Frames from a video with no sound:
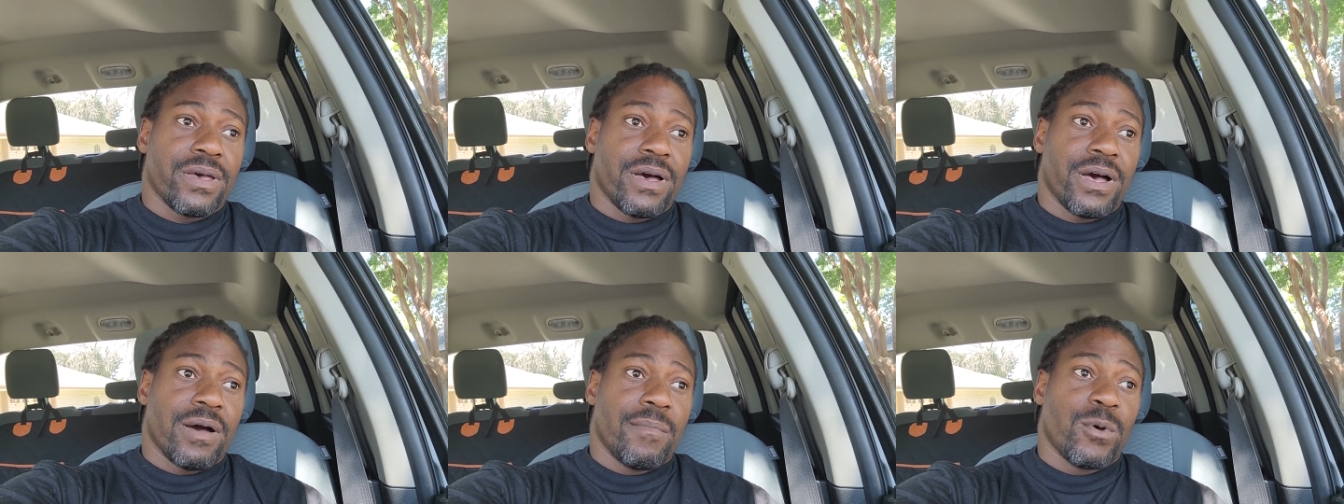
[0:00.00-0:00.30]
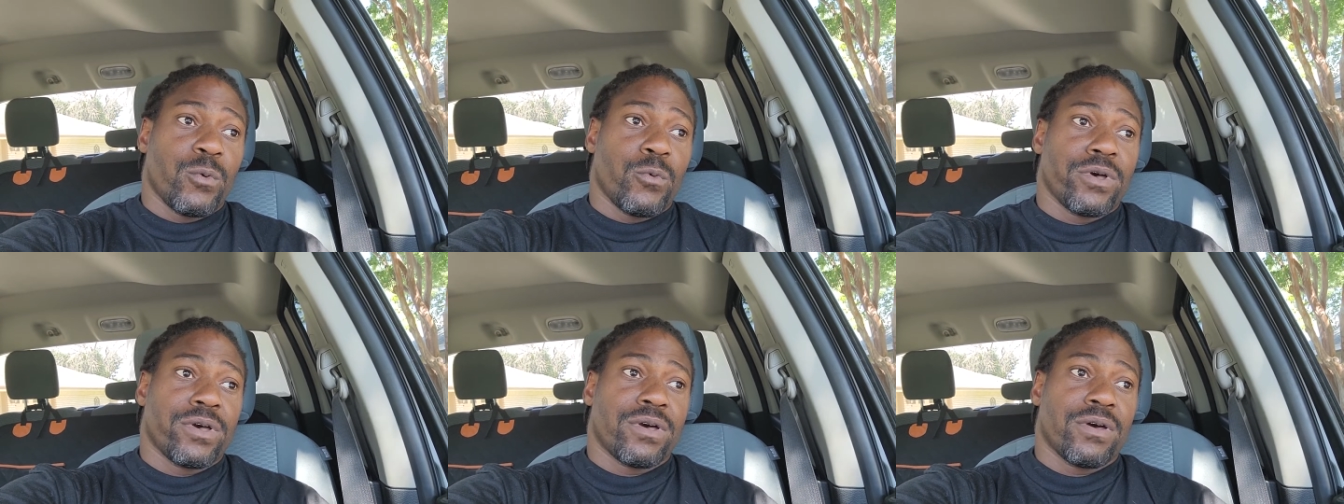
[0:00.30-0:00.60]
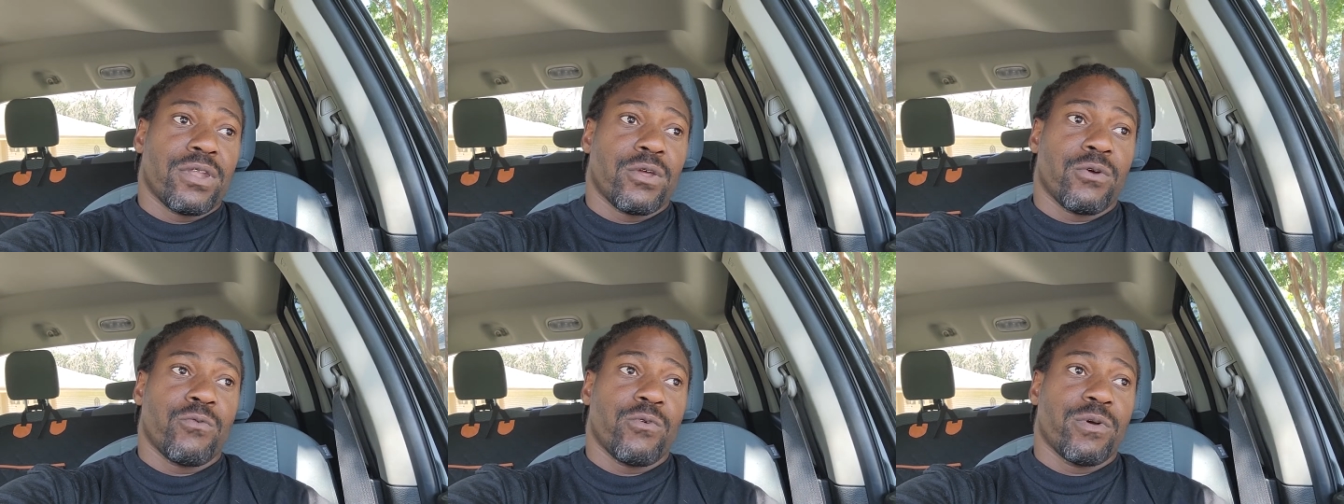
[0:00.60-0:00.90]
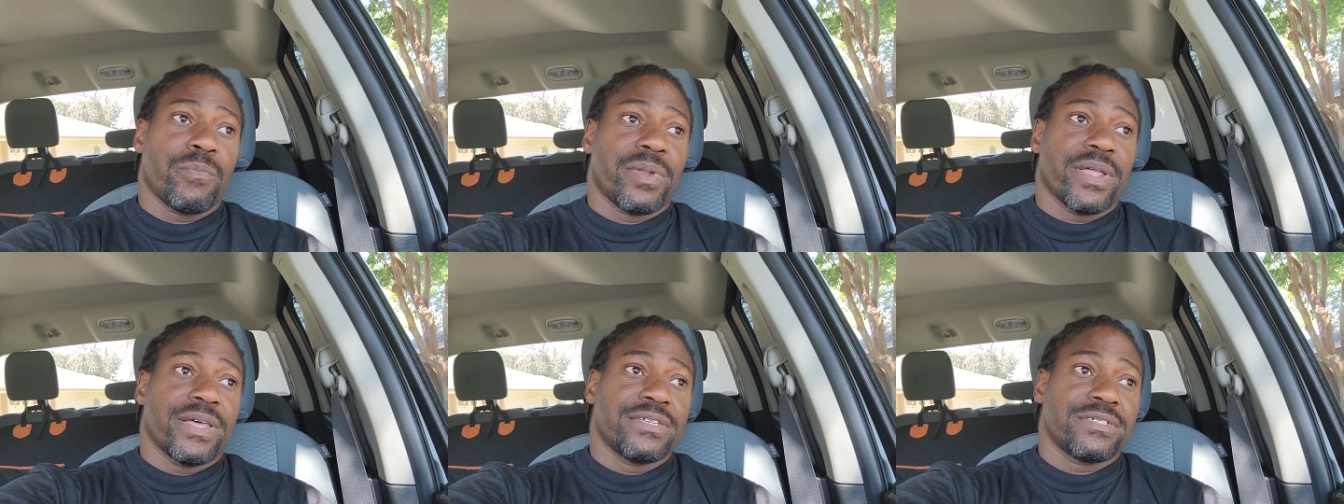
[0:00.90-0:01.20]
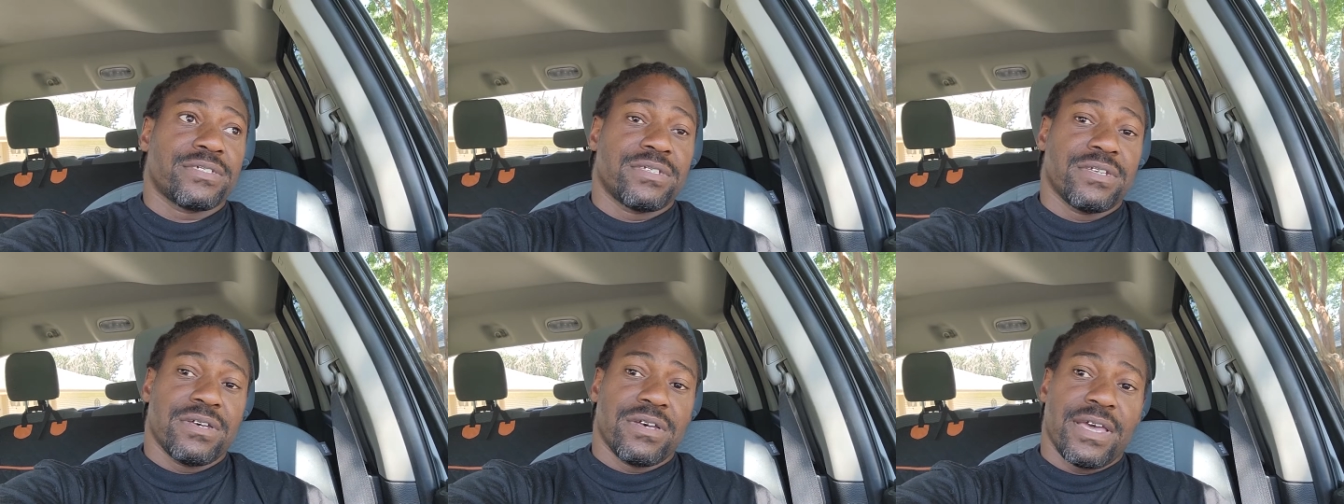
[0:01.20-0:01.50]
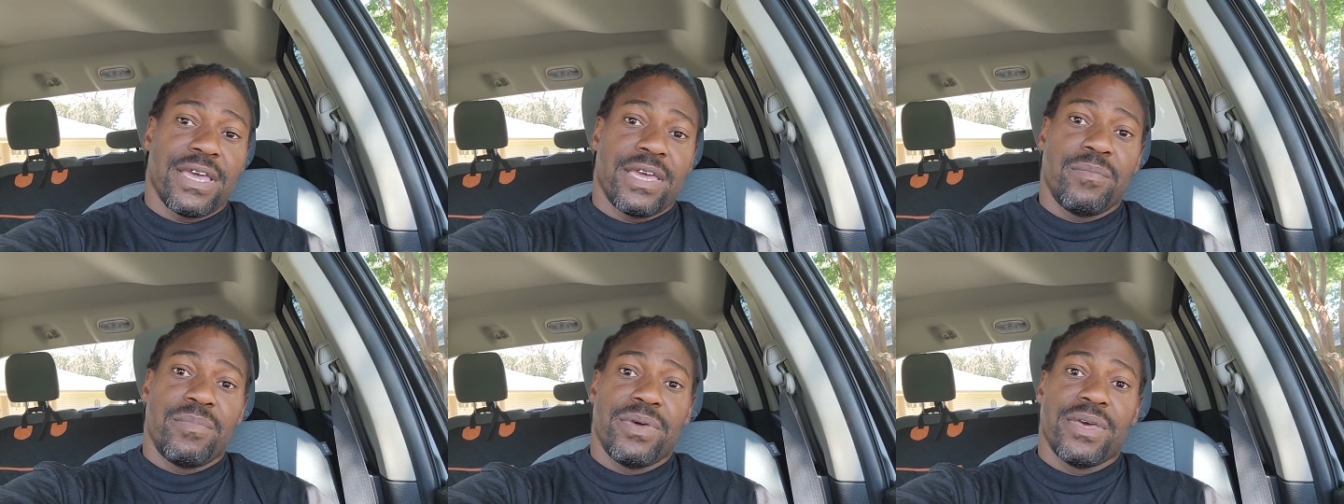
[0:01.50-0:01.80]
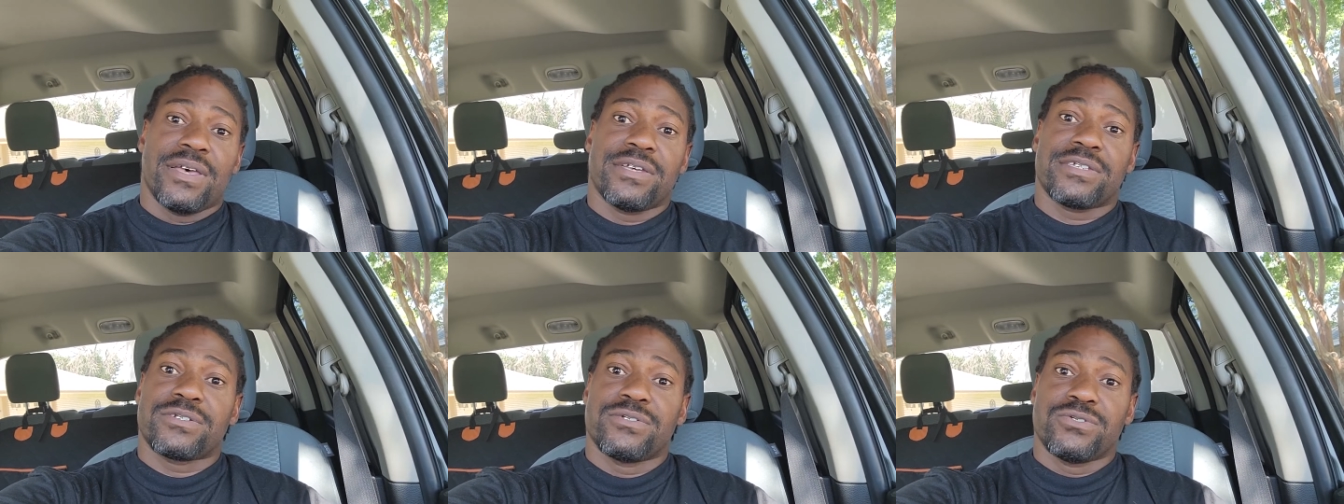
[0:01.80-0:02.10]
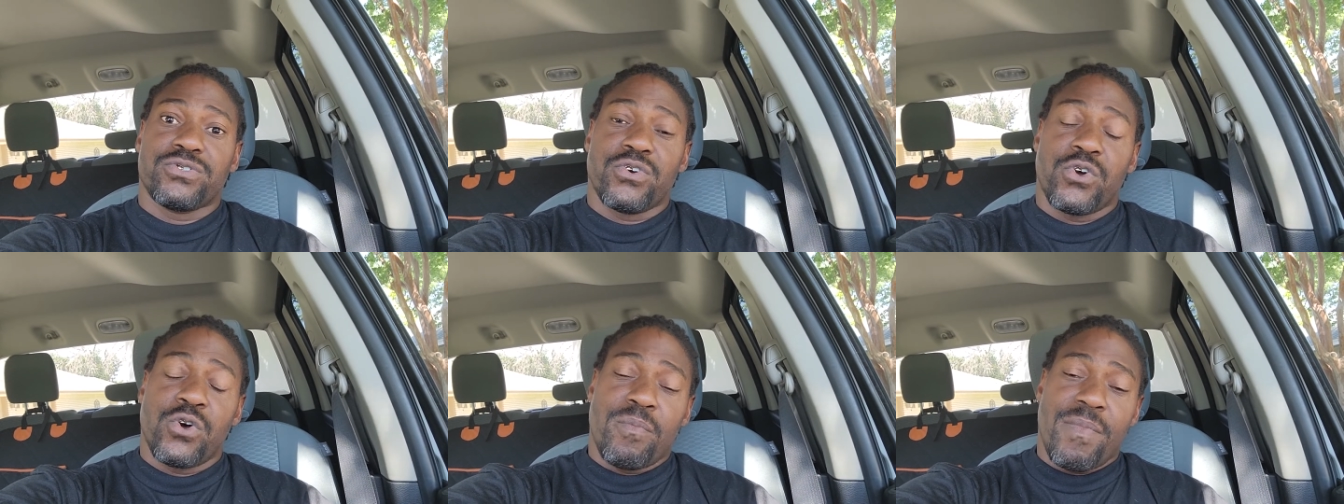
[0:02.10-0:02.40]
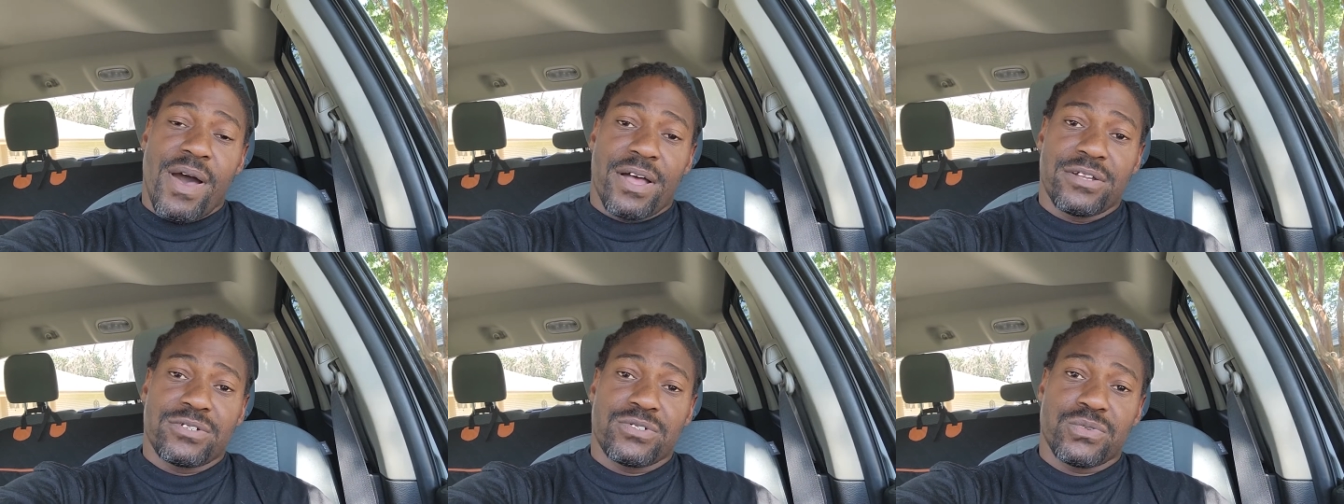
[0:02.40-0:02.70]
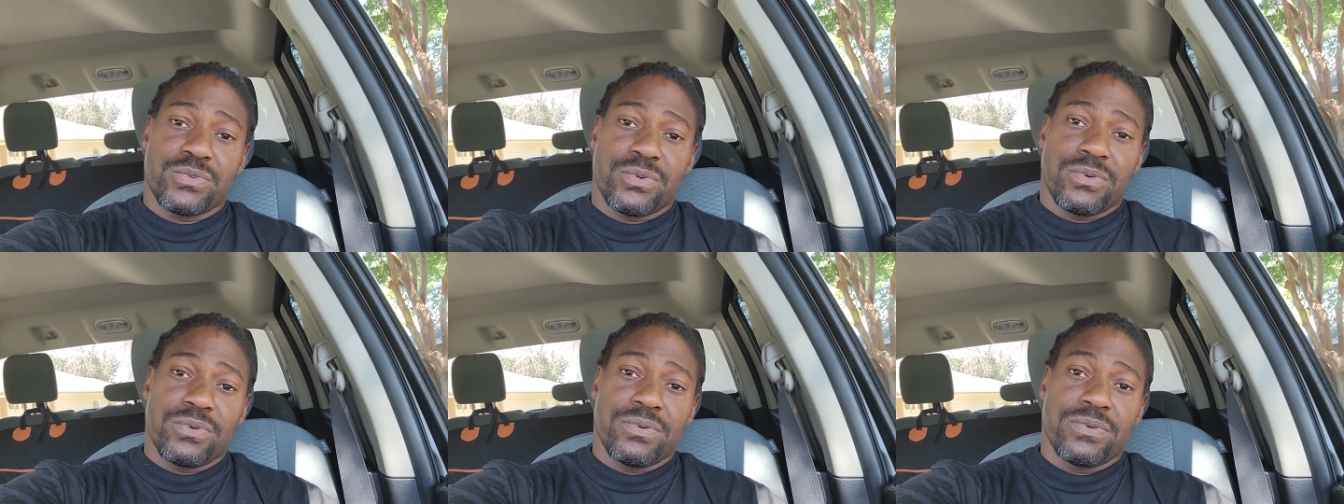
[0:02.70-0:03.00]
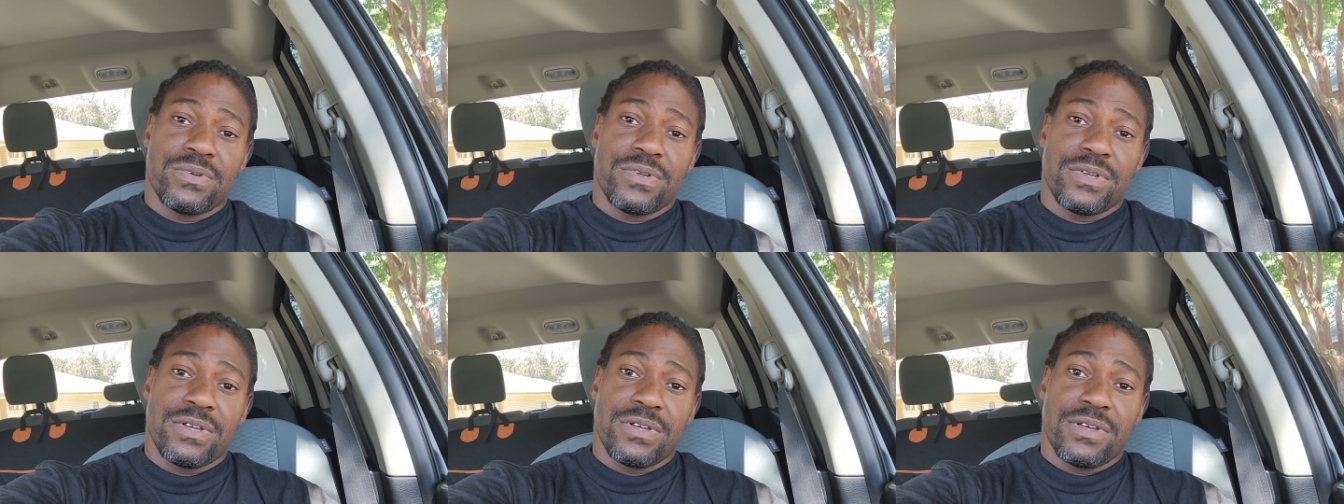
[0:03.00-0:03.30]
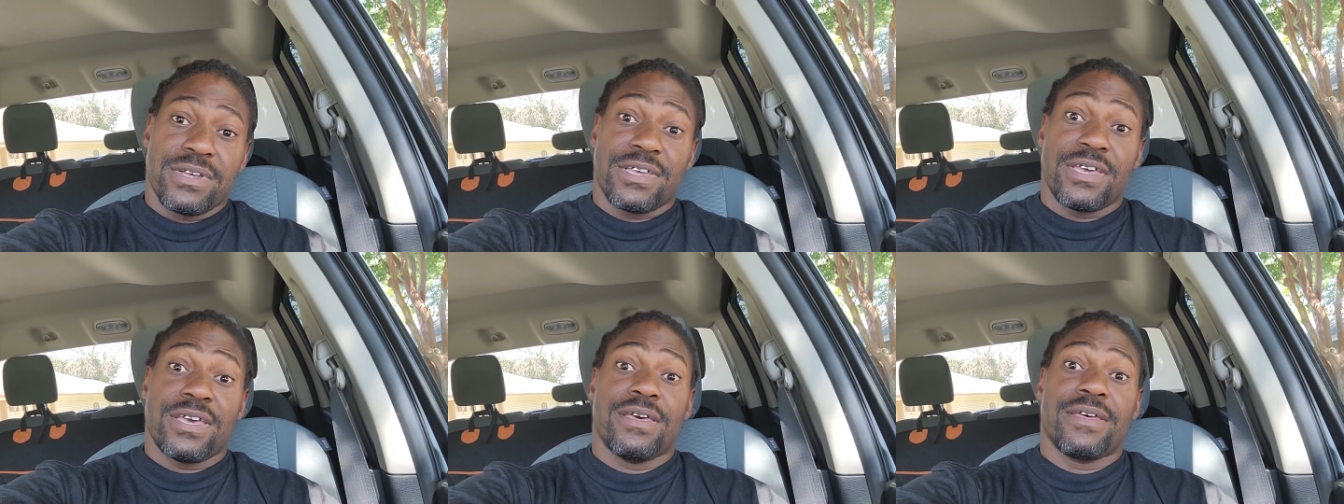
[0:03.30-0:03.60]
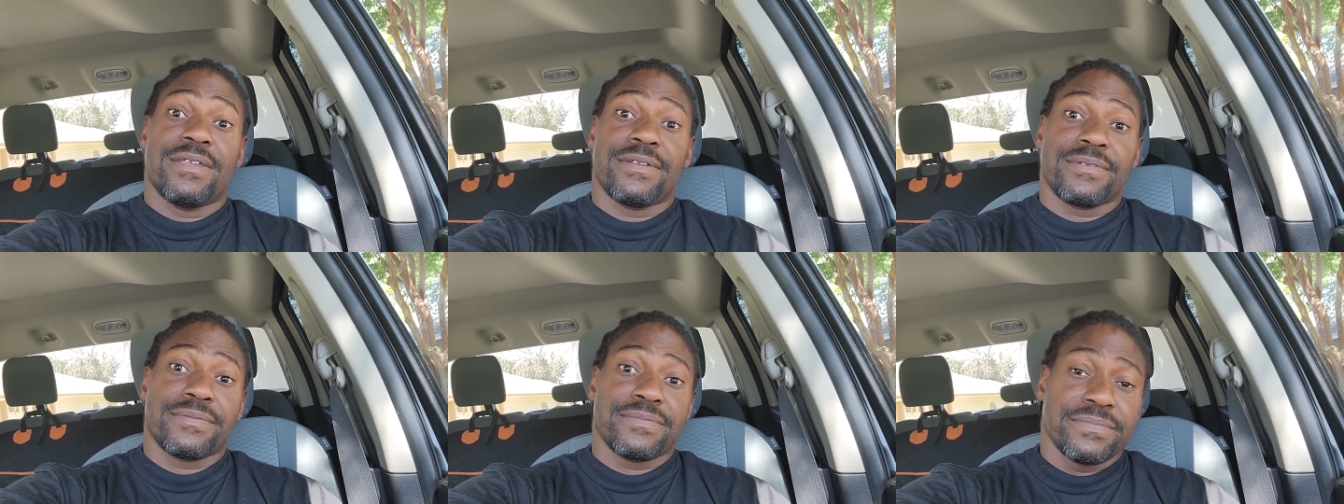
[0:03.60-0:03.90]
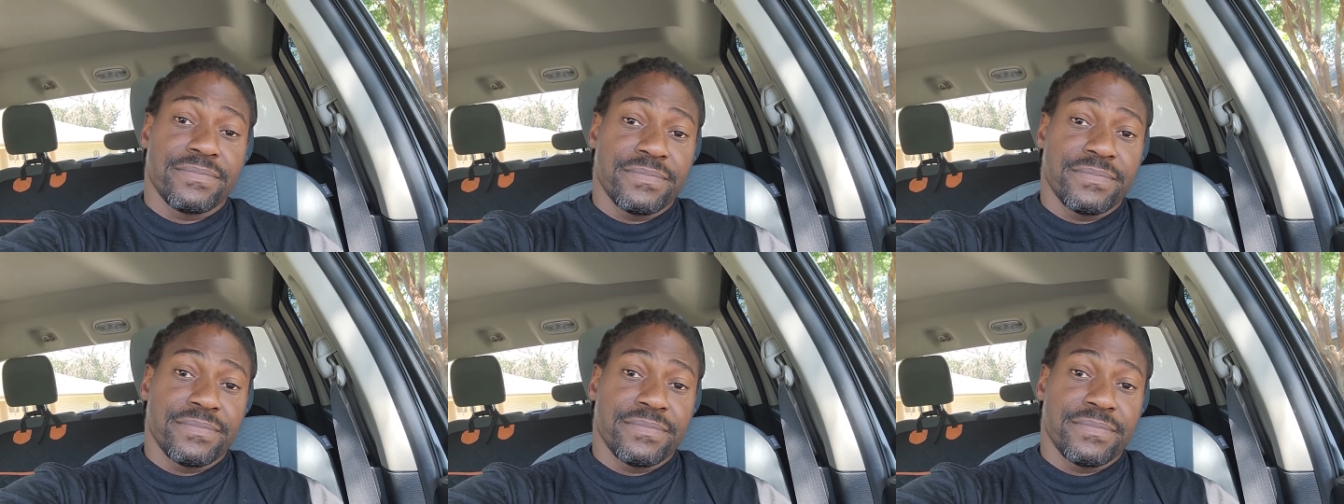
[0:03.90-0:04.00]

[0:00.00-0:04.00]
And we're gonna replace the ABS control module again,